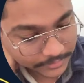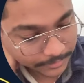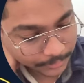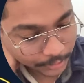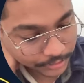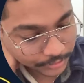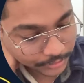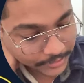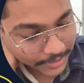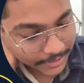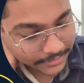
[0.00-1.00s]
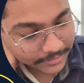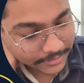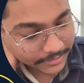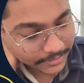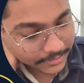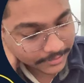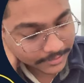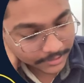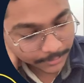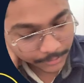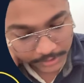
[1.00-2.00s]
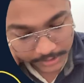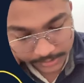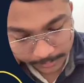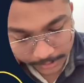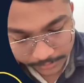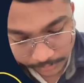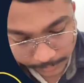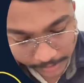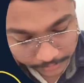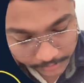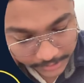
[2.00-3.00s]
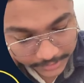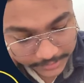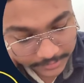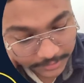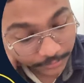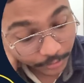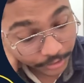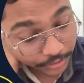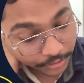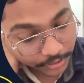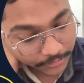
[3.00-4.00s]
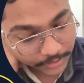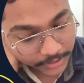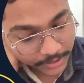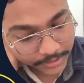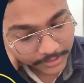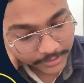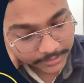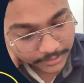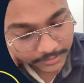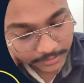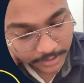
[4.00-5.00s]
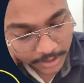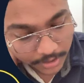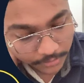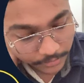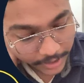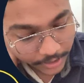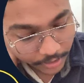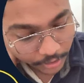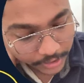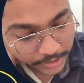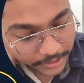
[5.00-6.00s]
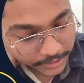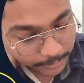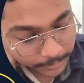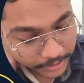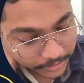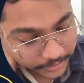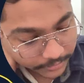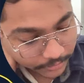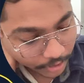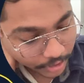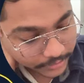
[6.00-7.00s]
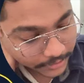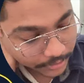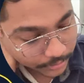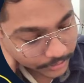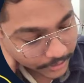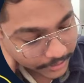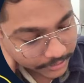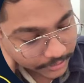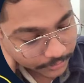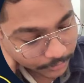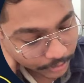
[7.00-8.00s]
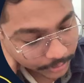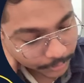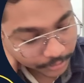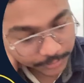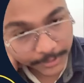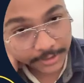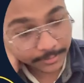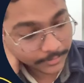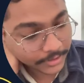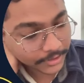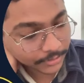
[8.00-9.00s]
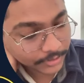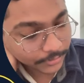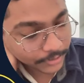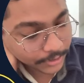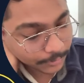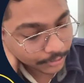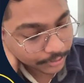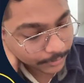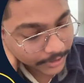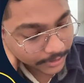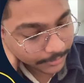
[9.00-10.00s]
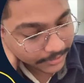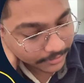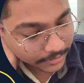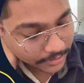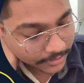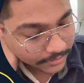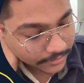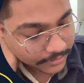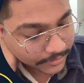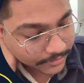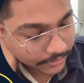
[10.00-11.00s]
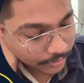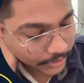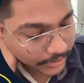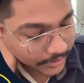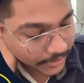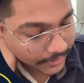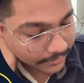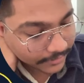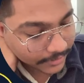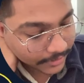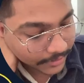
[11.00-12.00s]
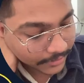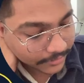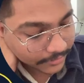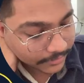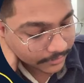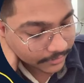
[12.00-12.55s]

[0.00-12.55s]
Post to Slacks, this is just a communication platform. After an incident, what to do after an investigation? Find all related metrics, logs and user actions for the postmortem. Now the word postmortem is just doing the RCA analysis.